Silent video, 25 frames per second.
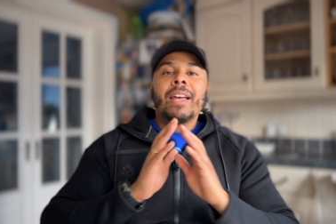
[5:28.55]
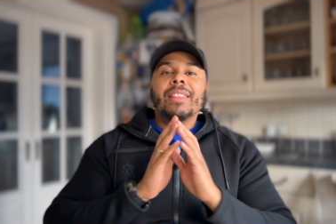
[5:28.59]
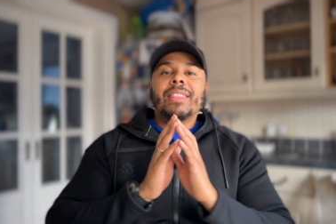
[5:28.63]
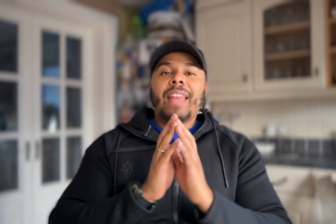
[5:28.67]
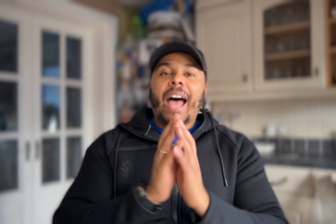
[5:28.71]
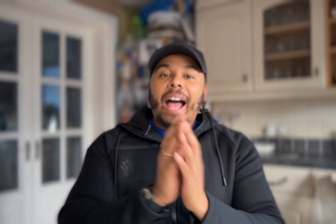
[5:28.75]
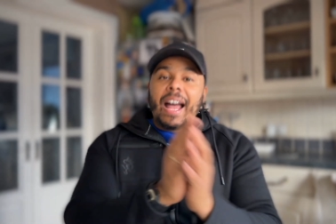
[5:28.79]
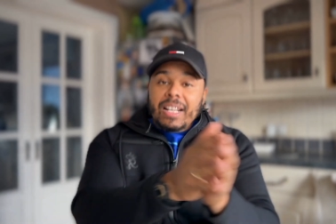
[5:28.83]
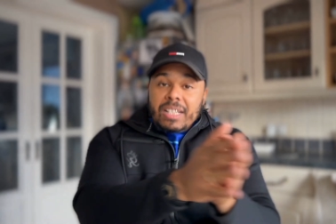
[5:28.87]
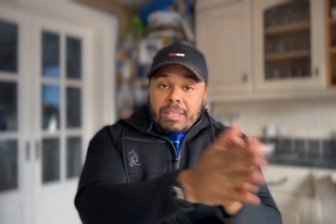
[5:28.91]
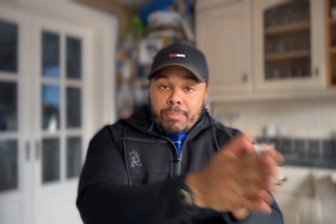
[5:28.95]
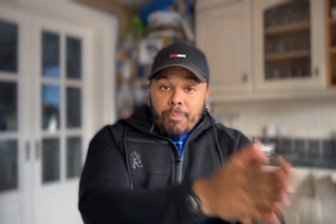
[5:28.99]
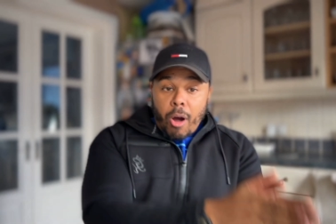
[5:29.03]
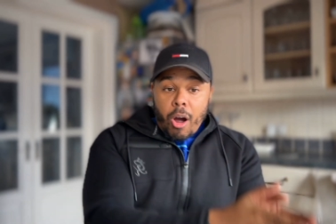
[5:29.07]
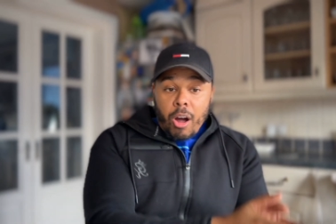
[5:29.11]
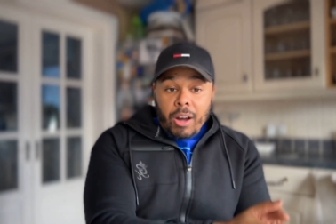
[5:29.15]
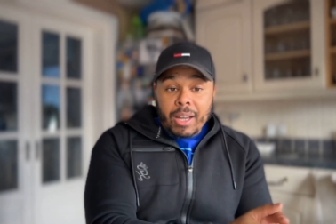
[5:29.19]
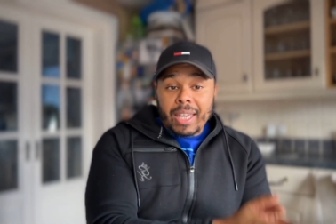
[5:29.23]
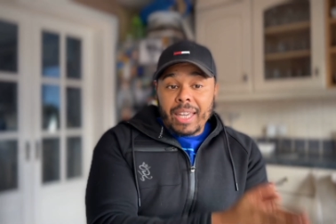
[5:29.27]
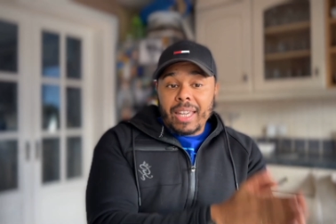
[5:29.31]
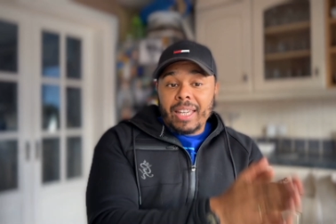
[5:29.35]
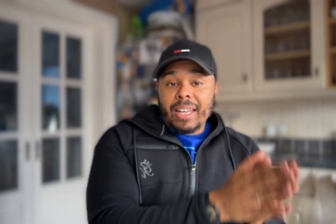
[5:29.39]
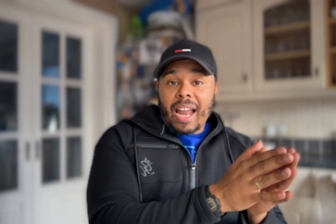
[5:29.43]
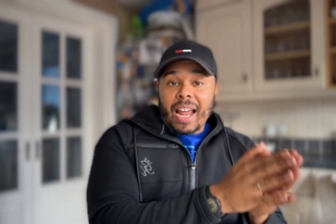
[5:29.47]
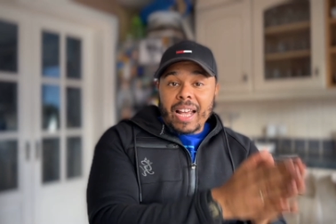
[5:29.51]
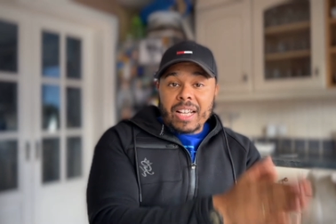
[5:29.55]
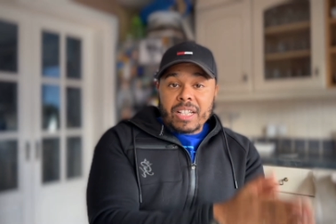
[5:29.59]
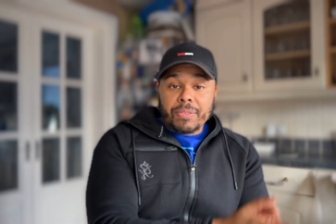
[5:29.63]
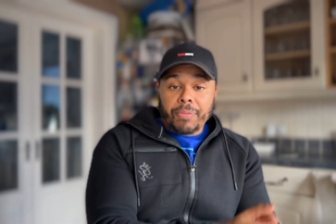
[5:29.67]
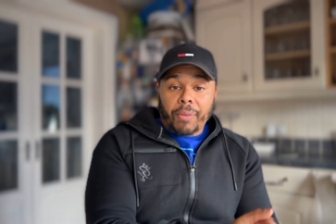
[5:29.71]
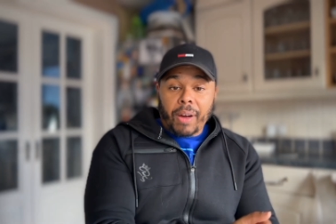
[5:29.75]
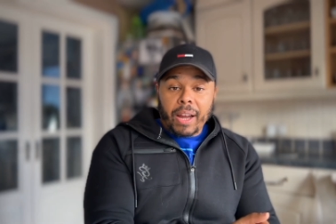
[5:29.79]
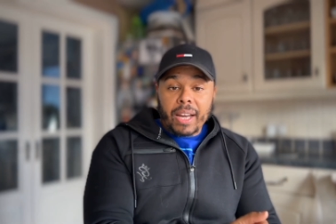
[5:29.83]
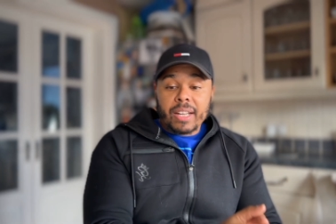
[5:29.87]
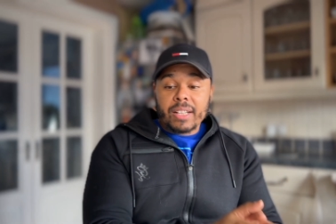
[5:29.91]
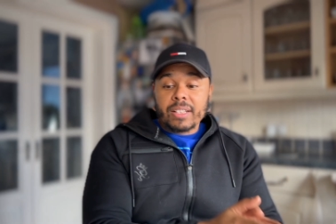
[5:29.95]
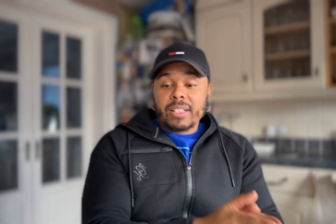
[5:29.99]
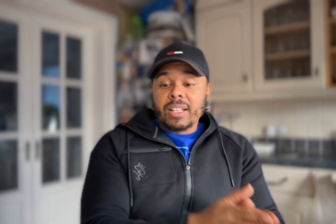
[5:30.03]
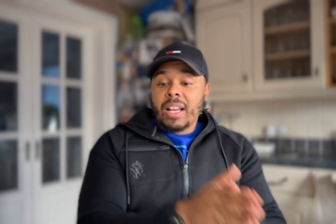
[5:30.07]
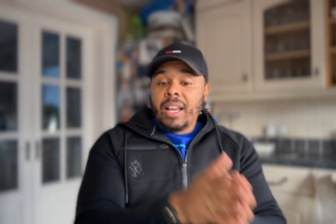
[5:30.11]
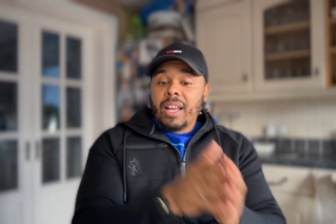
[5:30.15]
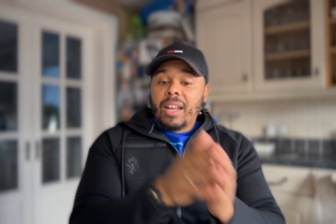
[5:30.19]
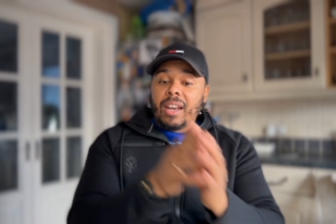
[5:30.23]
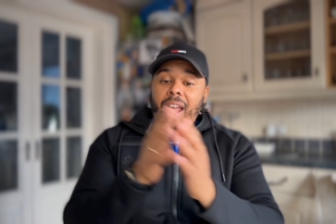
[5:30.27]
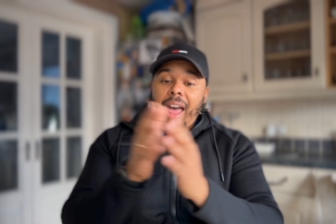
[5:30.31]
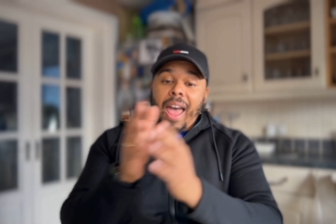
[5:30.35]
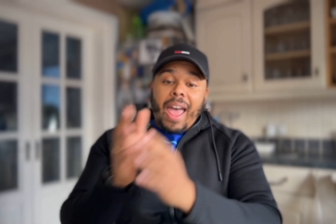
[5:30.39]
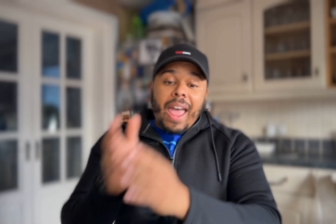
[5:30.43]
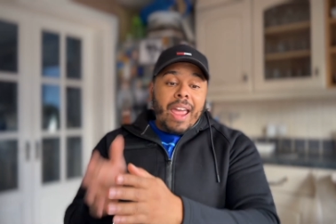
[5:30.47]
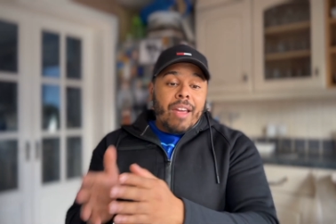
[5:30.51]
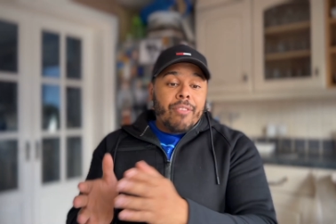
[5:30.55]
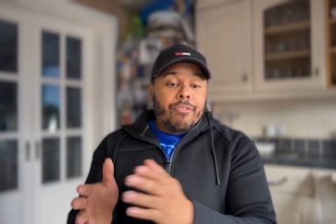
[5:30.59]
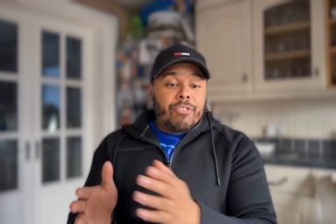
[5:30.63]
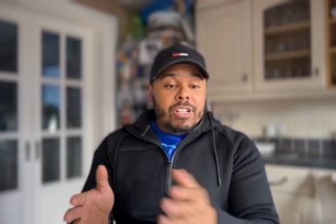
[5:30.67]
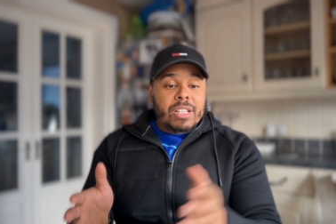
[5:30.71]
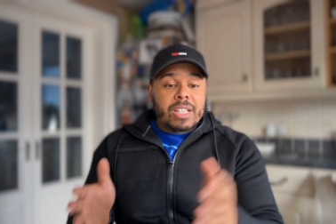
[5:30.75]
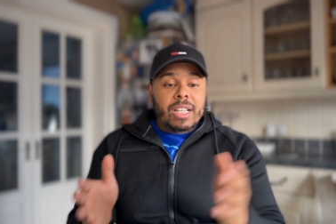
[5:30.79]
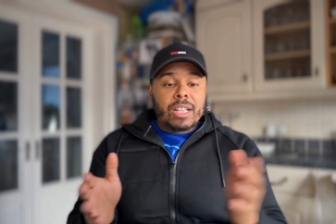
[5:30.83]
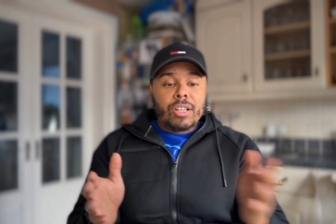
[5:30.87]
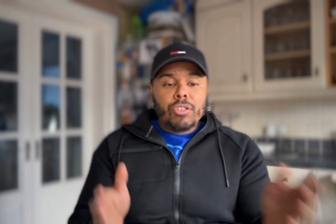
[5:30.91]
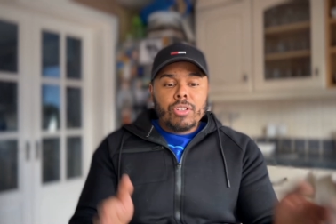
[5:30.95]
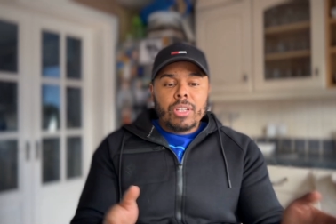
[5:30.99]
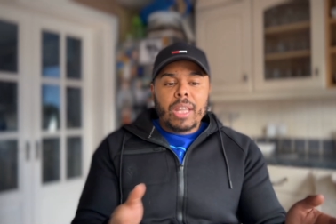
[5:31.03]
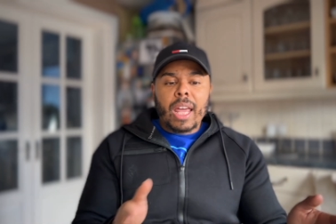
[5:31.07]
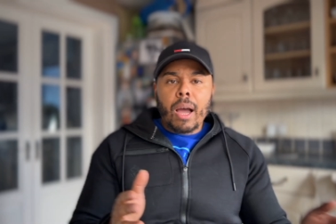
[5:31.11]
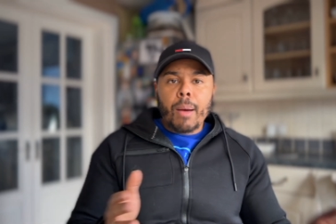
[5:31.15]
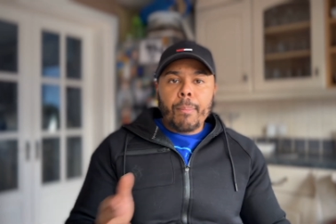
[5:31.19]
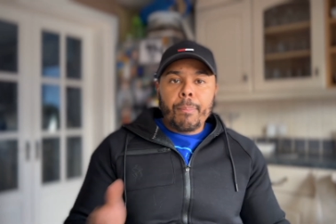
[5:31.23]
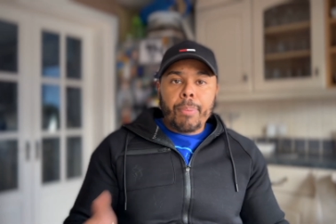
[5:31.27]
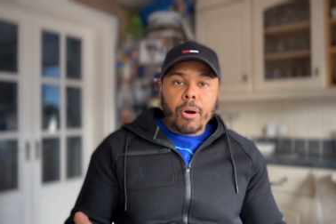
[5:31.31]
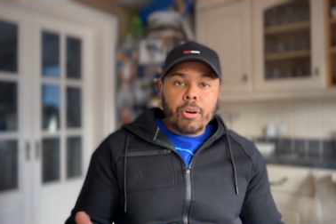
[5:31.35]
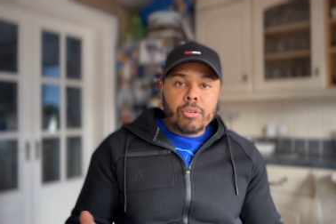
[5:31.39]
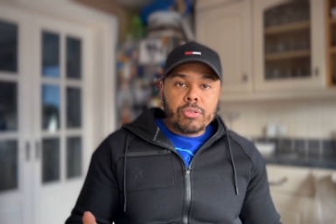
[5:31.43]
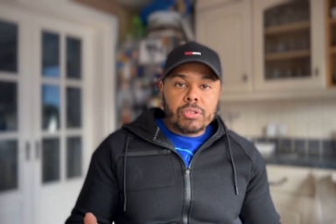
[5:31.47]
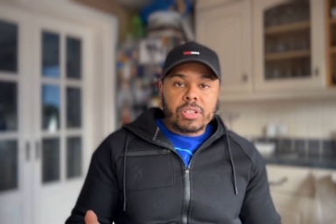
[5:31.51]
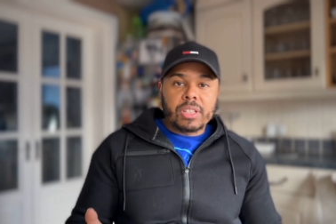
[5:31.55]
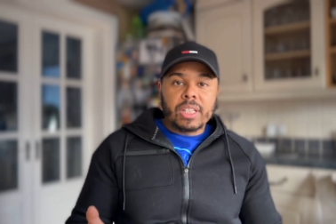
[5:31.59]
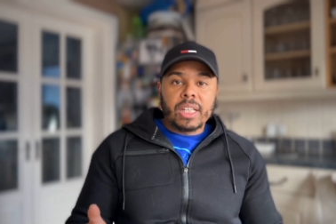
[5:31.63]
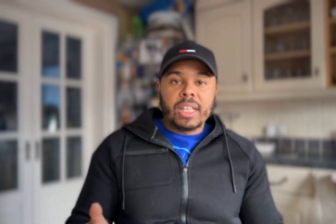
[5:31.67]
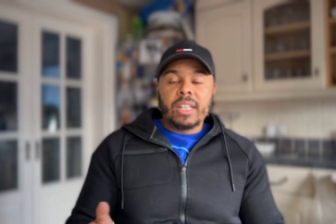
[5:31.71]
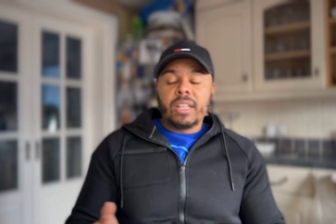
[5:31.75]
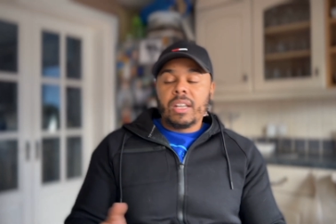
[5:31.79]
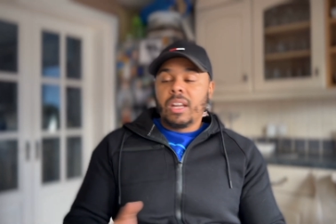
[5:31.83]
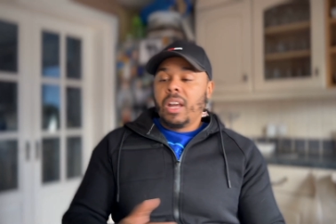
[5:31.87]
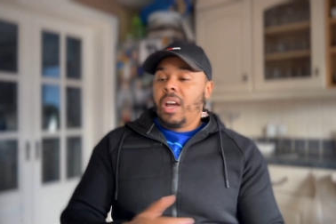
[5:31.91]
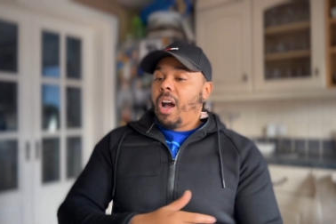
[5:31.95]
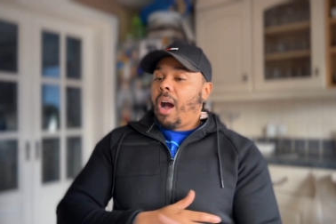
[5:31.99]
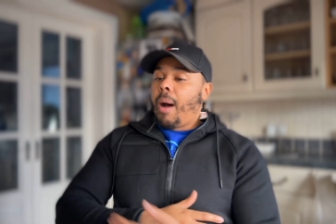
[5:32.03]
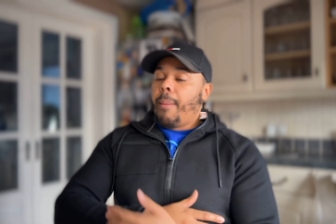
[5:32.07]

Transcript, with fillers: That is marketing at its finest. Now, every single day I'm posting,